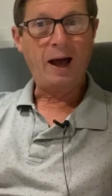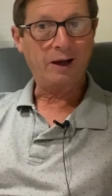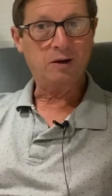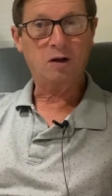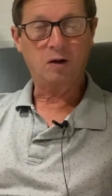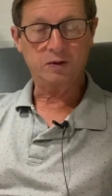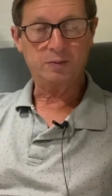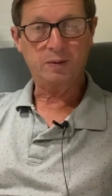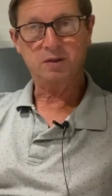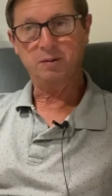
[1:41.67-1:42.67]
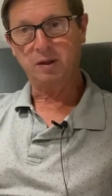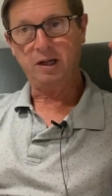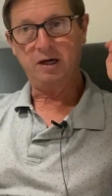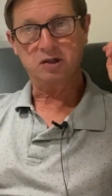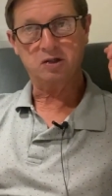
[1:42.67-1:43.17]
I could call this principle
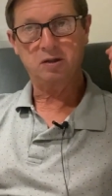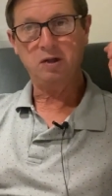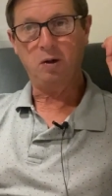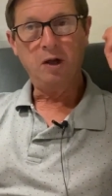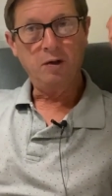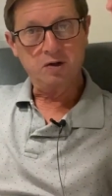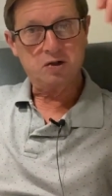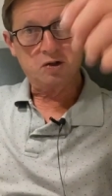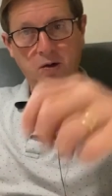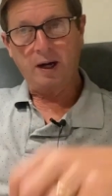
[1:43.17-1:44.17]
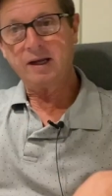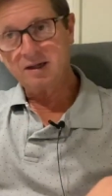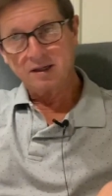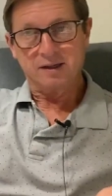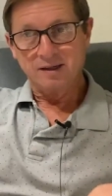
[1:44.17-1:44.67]
getting a you know, the
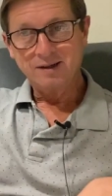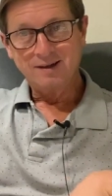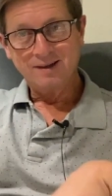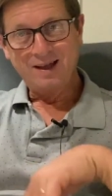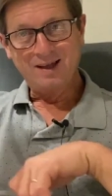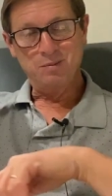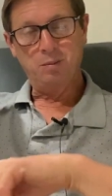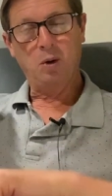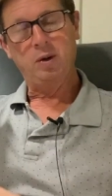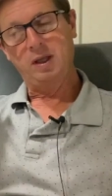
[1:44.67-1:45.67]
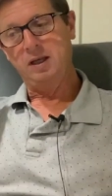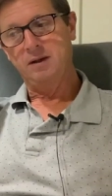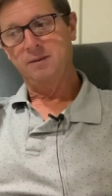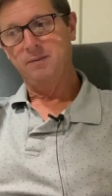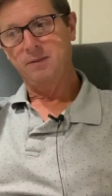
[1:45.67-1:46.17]
strike and bowling.
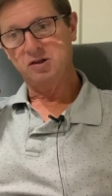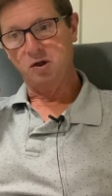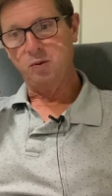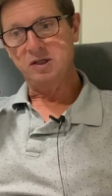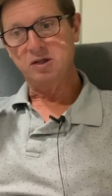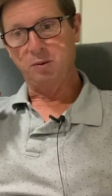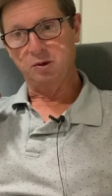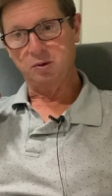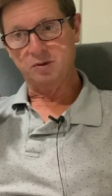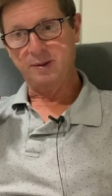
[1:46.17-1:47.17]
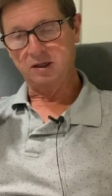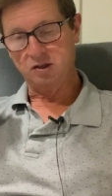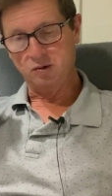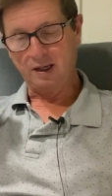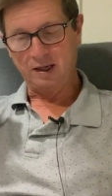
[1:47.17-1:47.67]
It's unreasonable to expect a
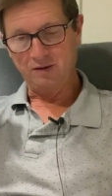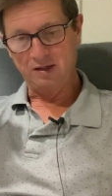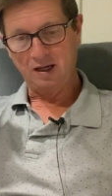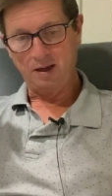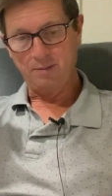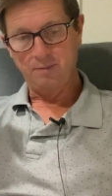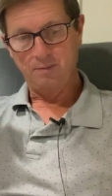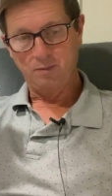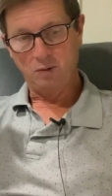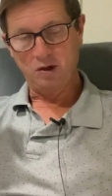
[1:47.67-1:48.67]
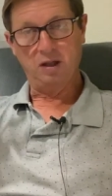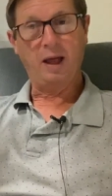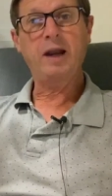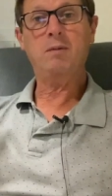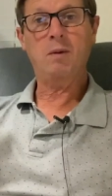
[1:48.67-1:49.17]
strike every time. We're
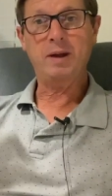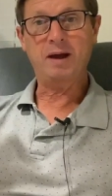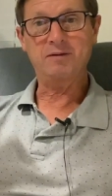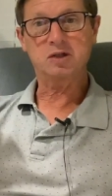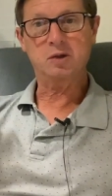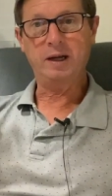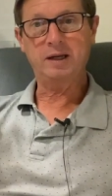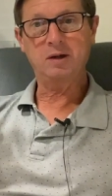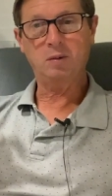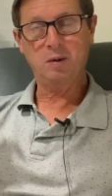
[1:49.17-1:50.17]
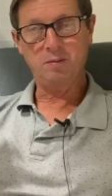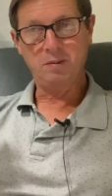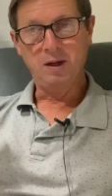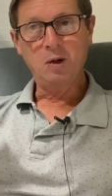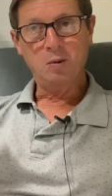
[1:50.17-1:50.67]
delighted when we have a strike, and we're
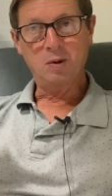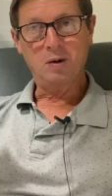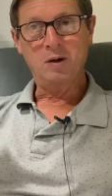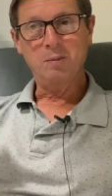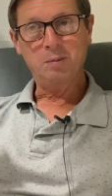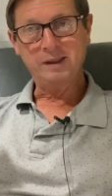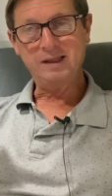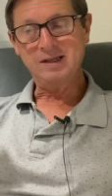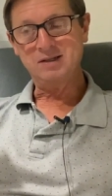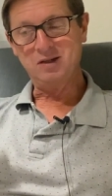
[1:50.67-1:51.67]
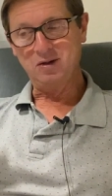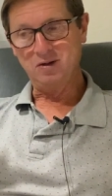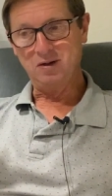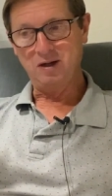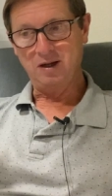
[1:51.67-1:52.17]
we're pleased in
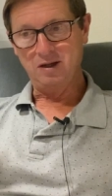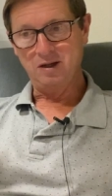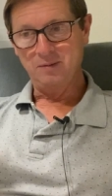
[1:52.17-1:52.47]
uh,